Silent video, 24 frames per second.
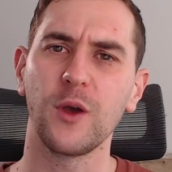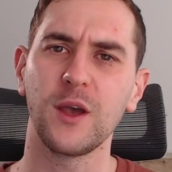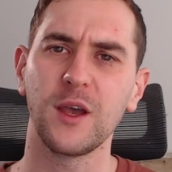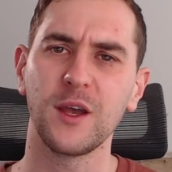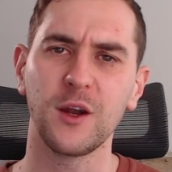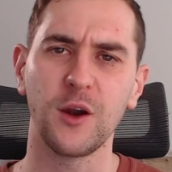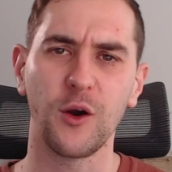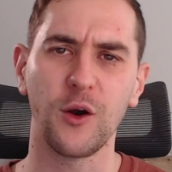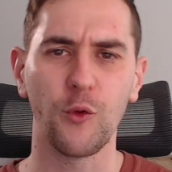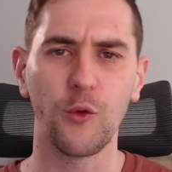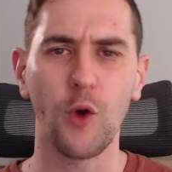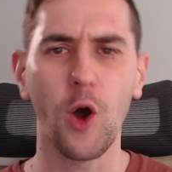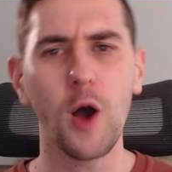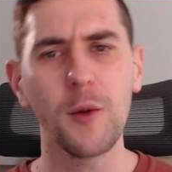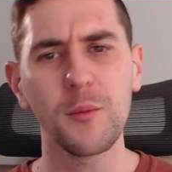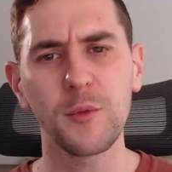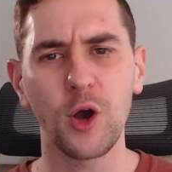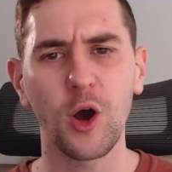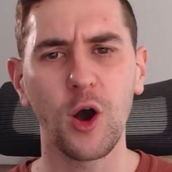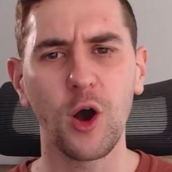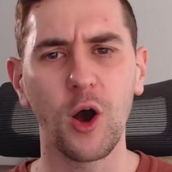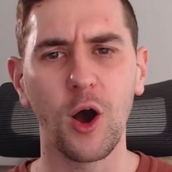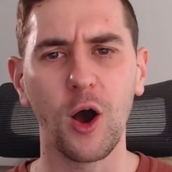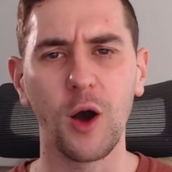in a rom
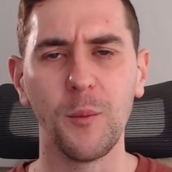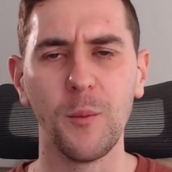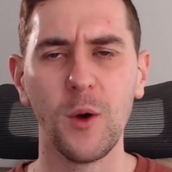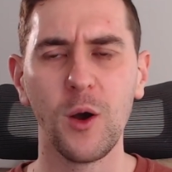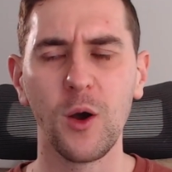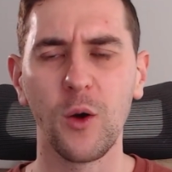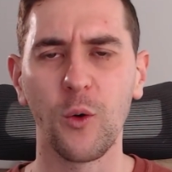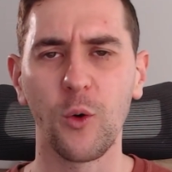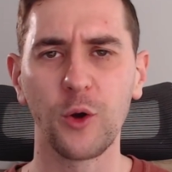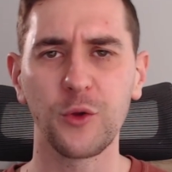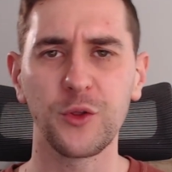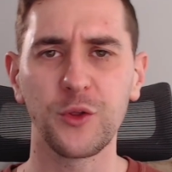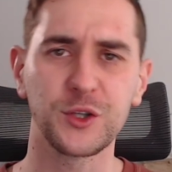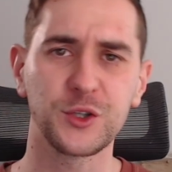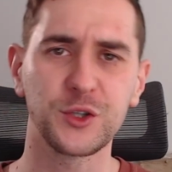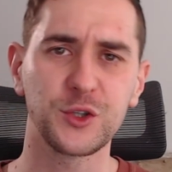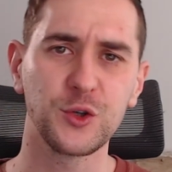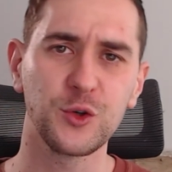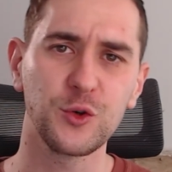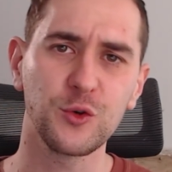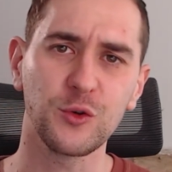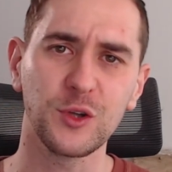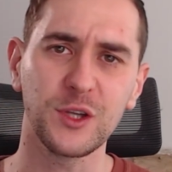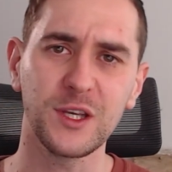com where the
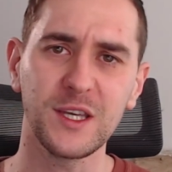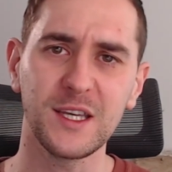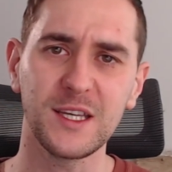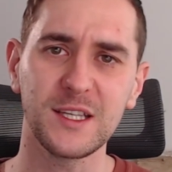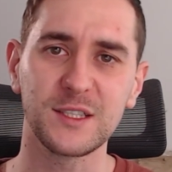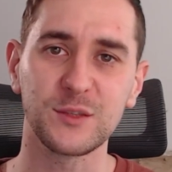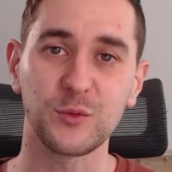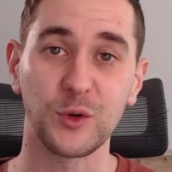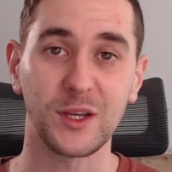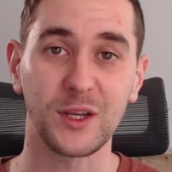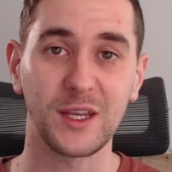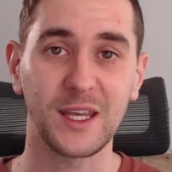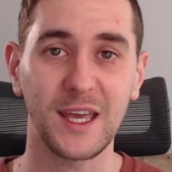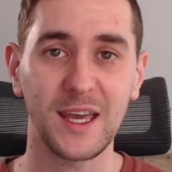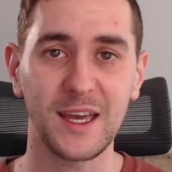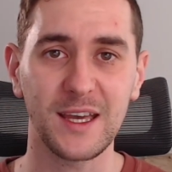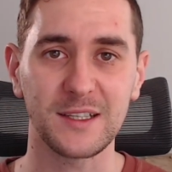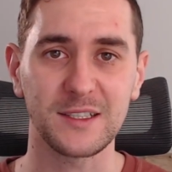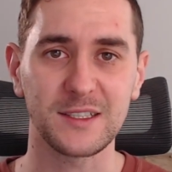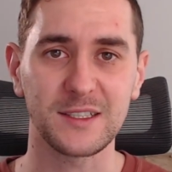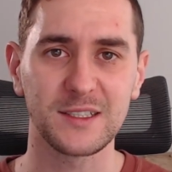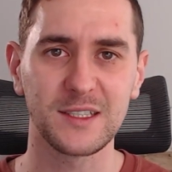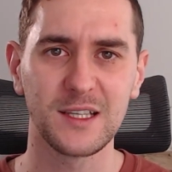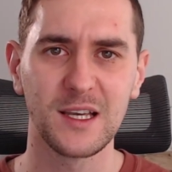two leads would
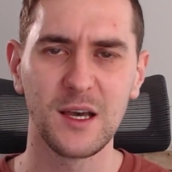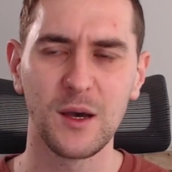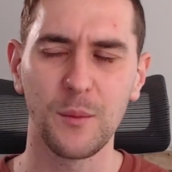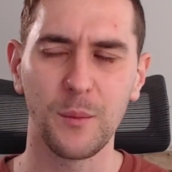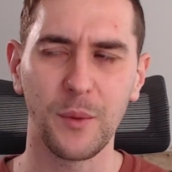kiss.